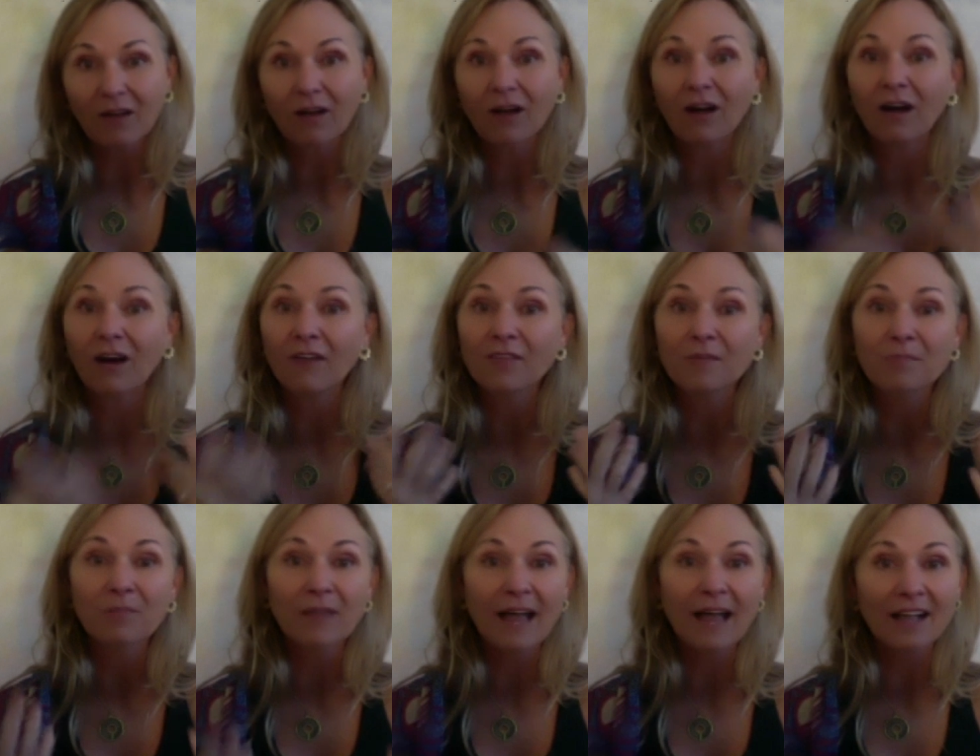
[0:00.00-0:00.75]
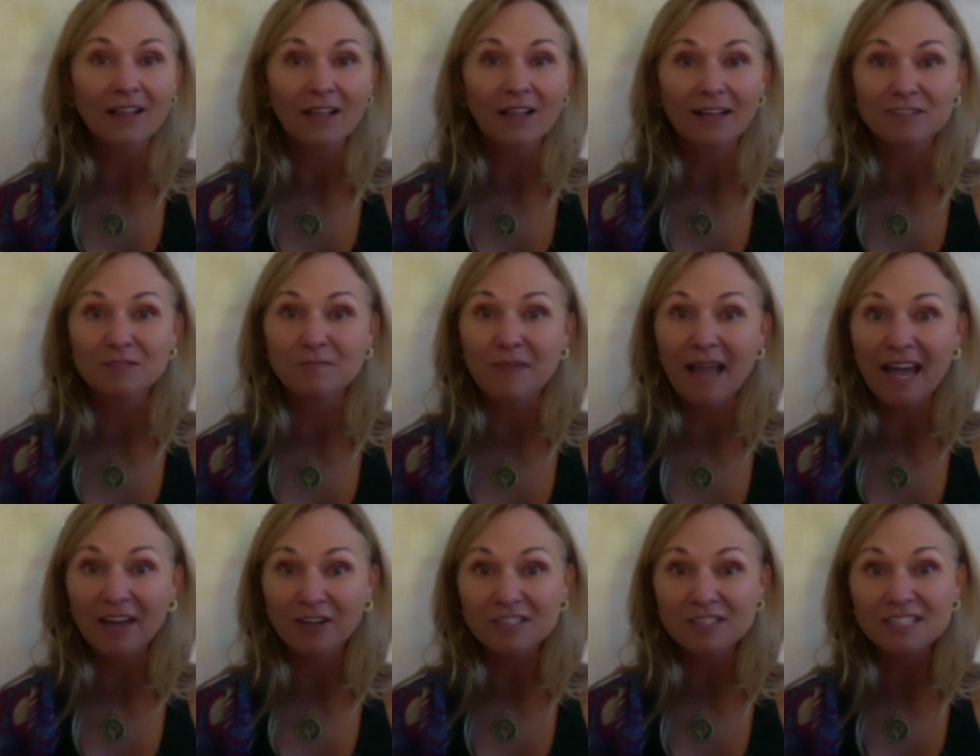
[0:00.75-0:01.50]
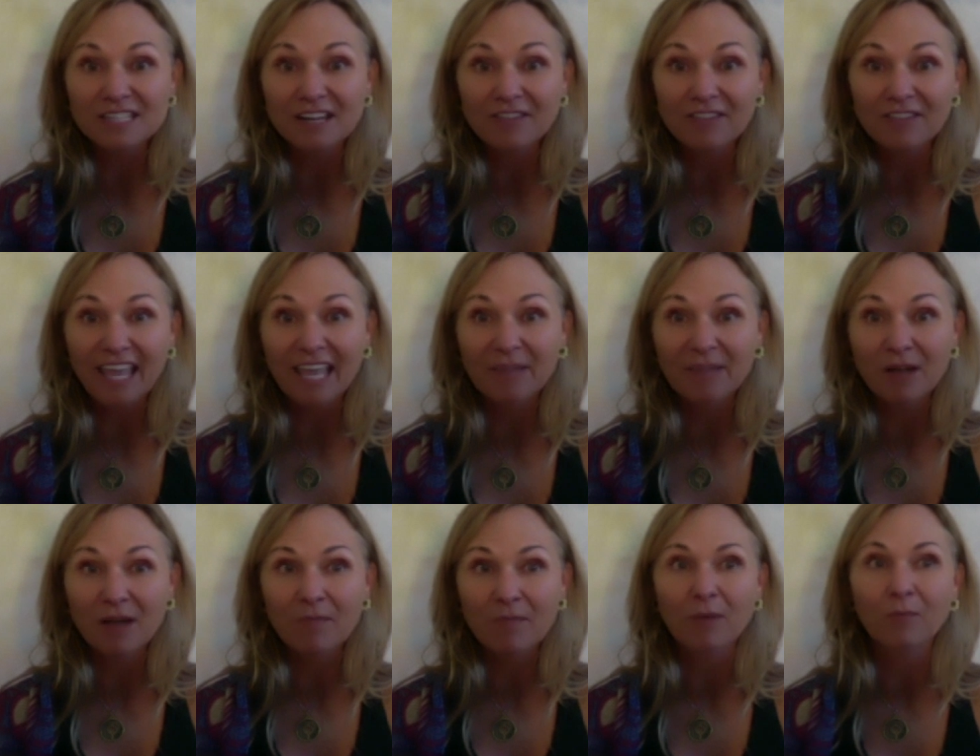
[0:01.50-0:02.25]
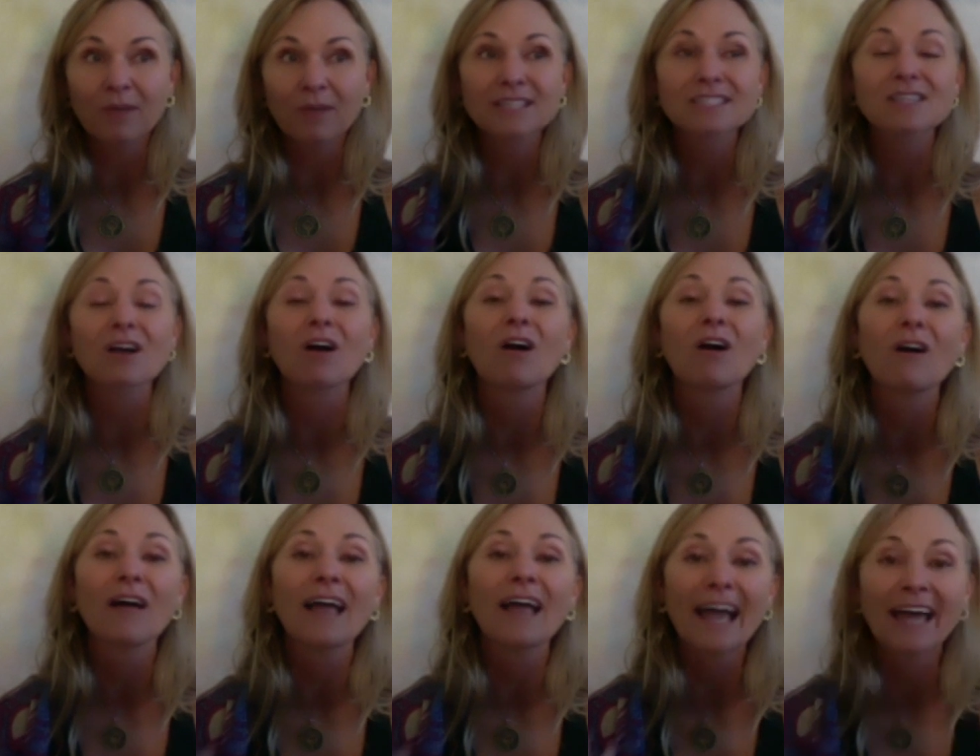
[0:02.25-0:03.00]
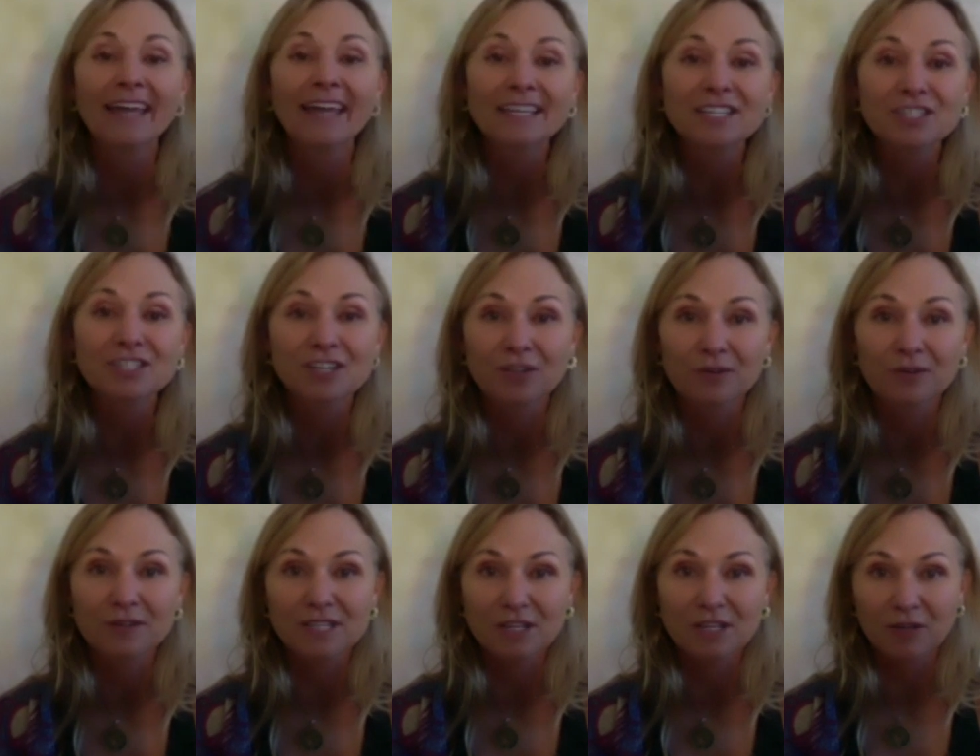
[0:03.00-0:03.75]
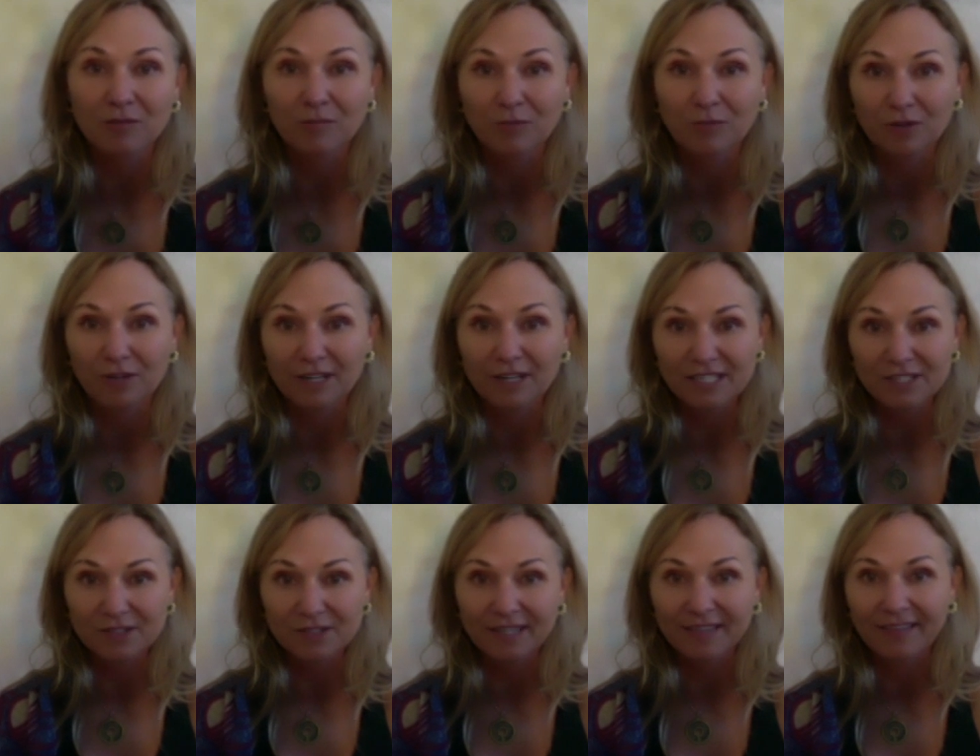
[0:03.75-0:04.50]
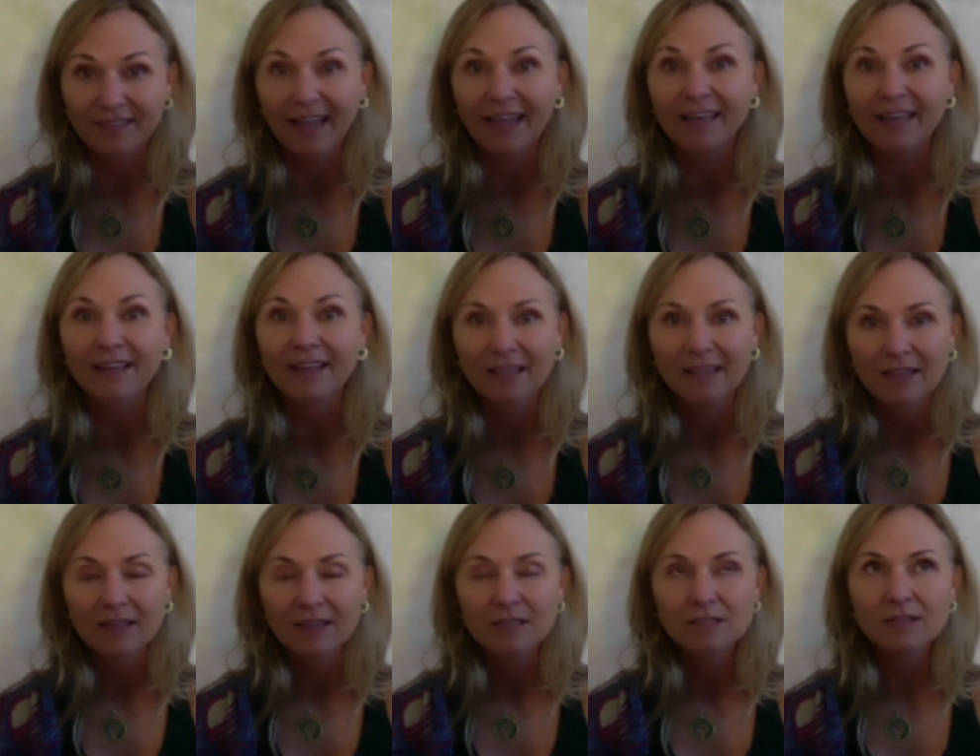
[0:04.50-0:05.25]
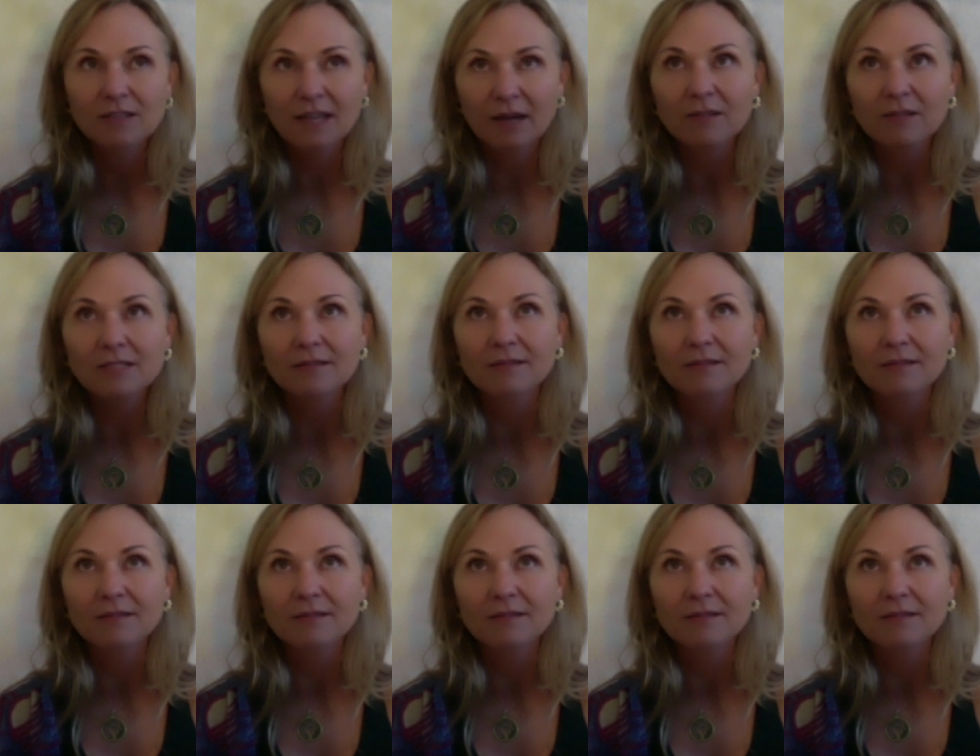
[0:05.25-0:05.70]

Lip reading: All the Black Lives Matter stuff came up, and we just all had each other as a community during that. So that was